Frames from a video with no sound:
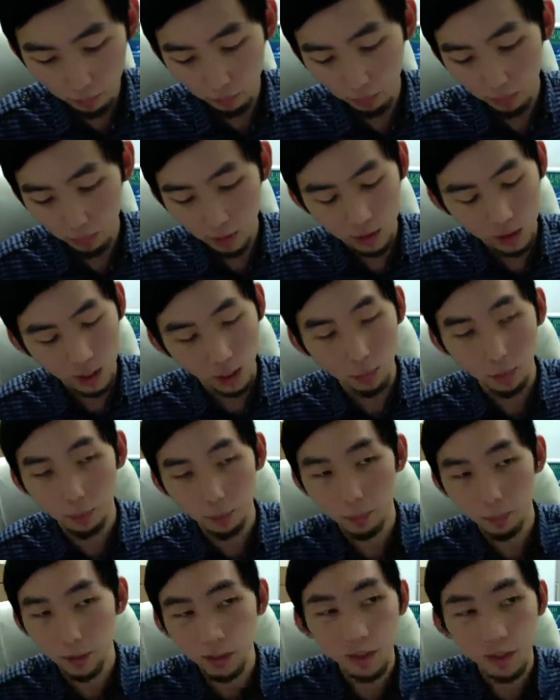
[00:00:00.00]

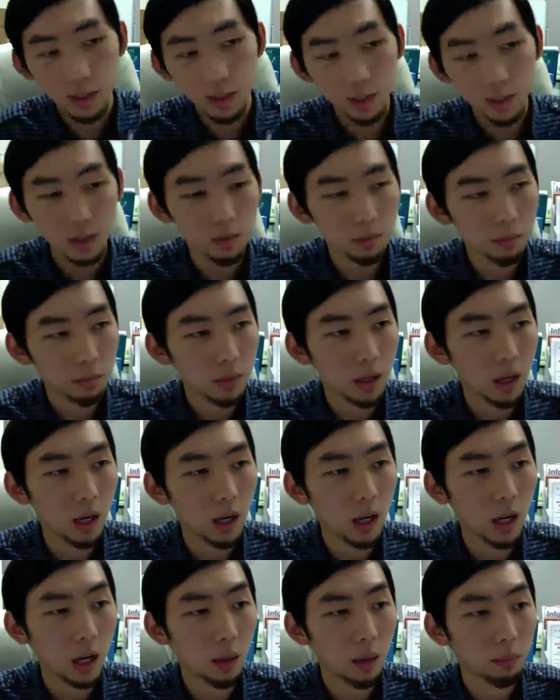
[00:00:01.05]
yogurt,
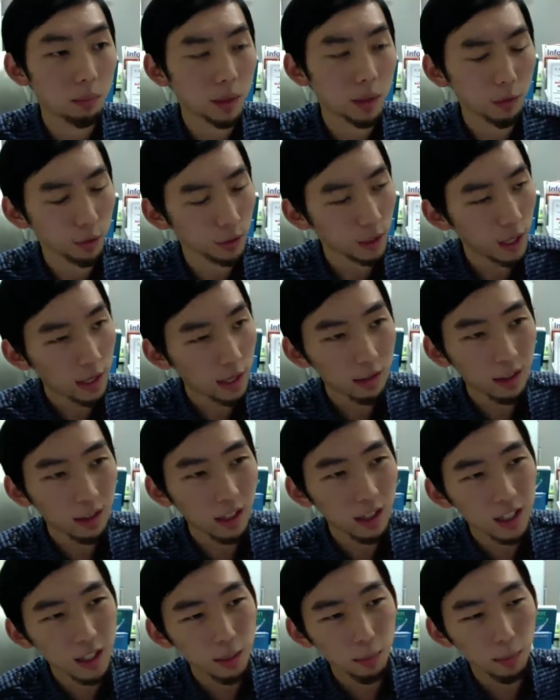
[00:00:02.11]
supplements,
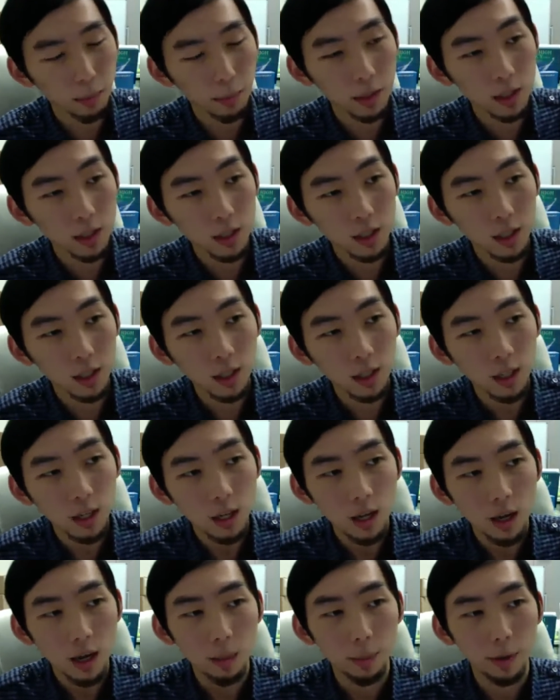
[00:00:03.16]
if you can get
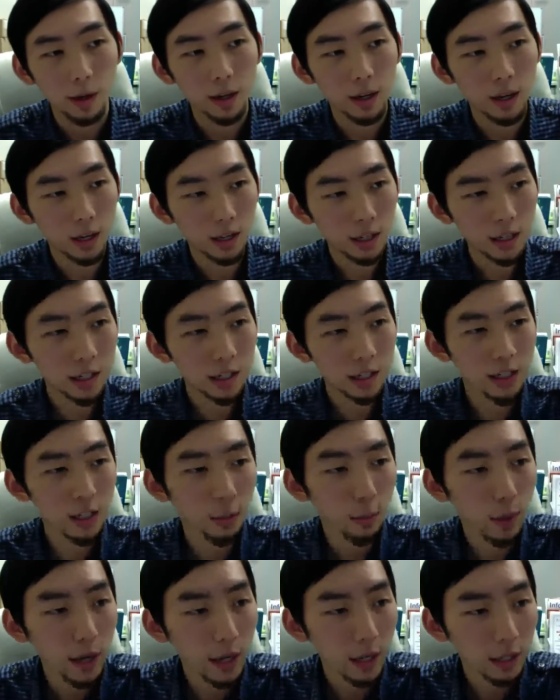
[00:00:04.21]
supplements.
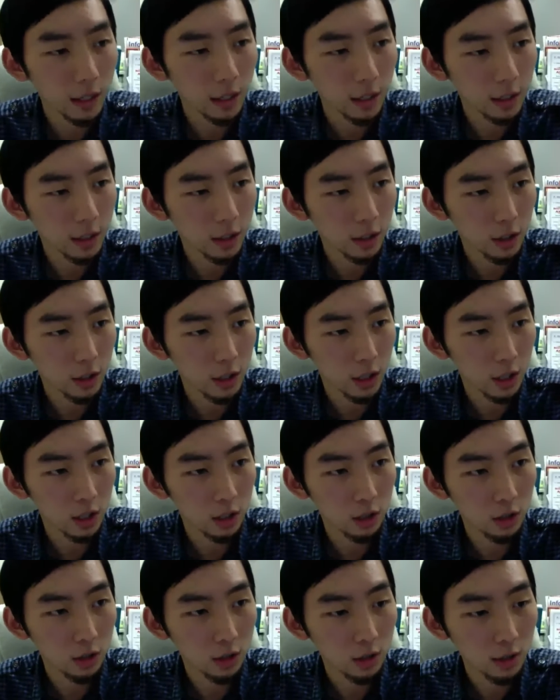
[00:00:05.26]
But an easier way
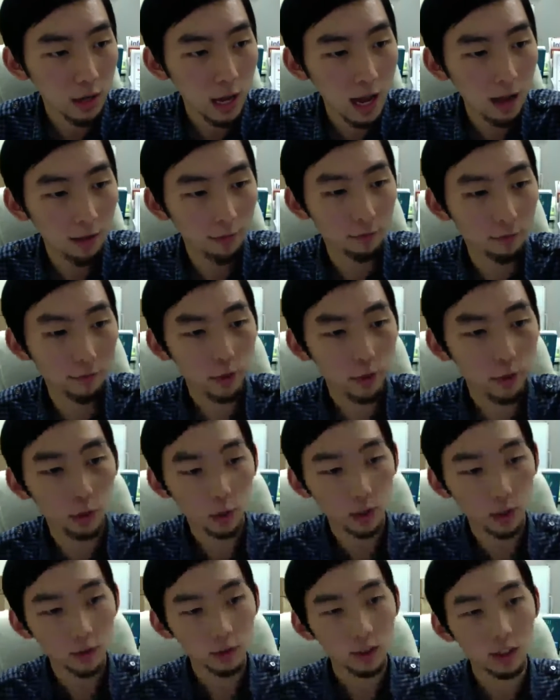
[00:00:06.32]
is to just
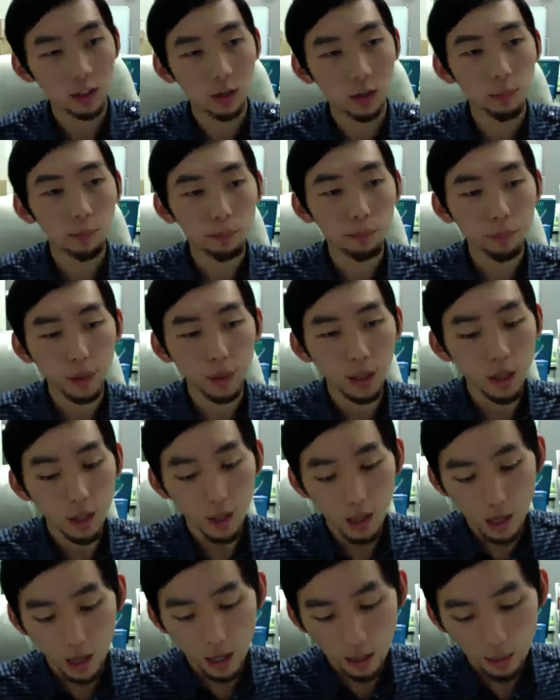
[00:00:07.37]
have yogurt.
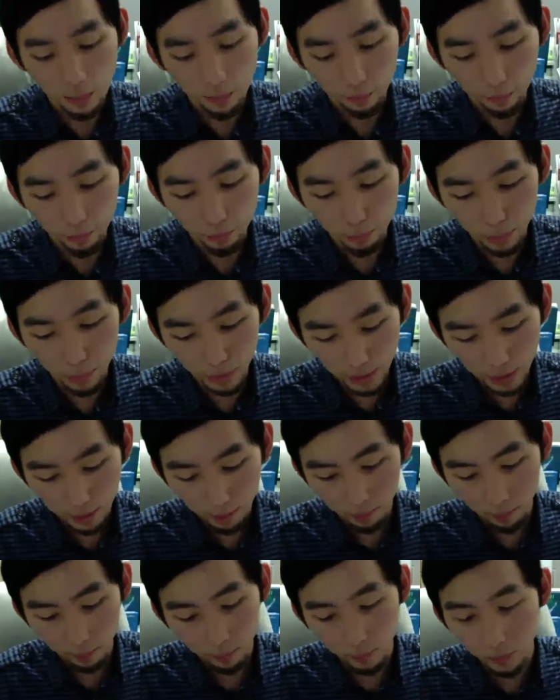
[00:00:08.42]
But
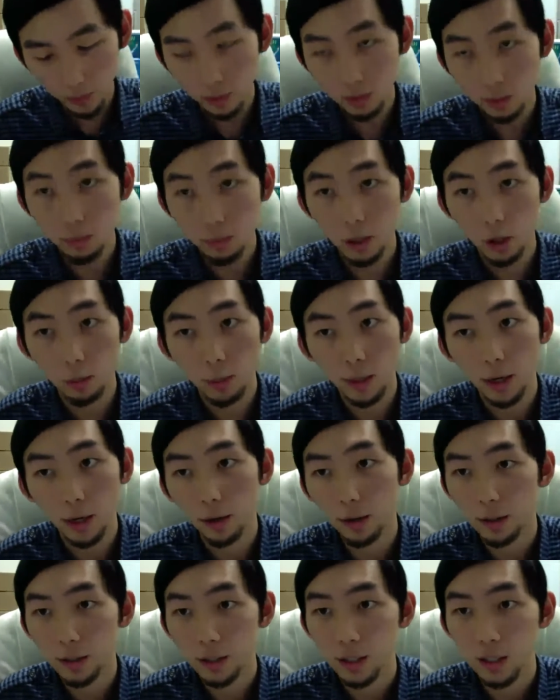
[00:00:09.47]
get
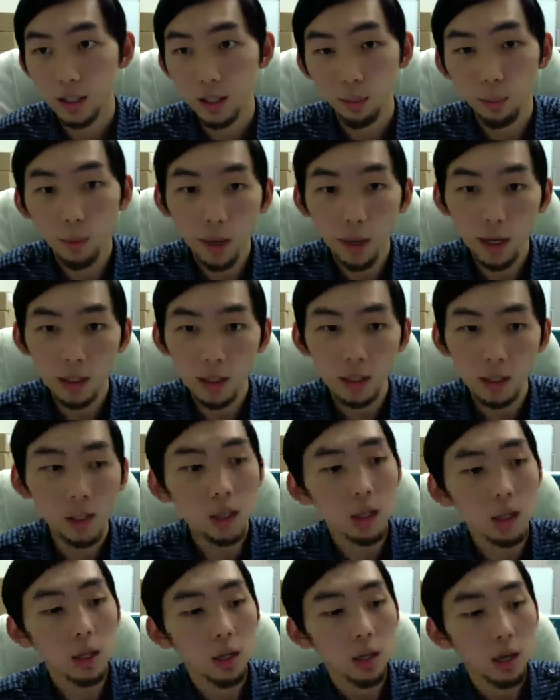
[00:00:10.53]
probiotics in some ways.
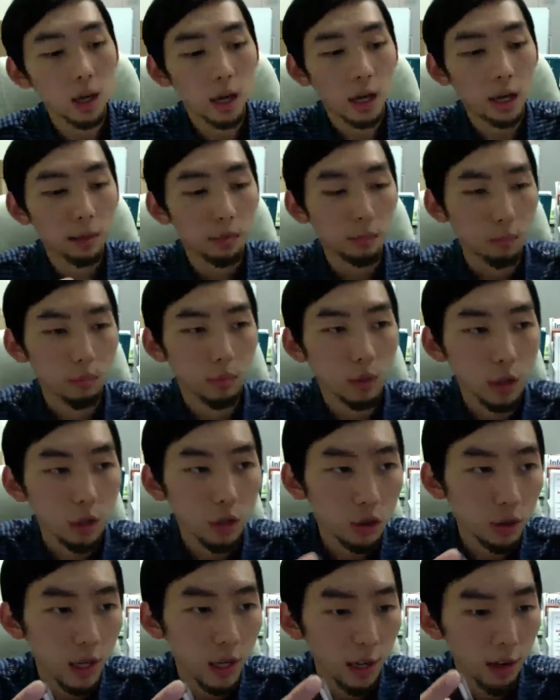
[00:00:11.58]
I
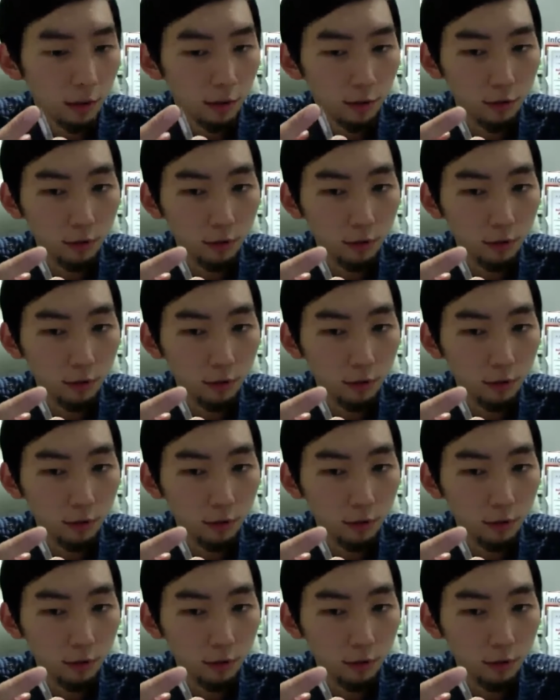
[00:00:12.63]
usually have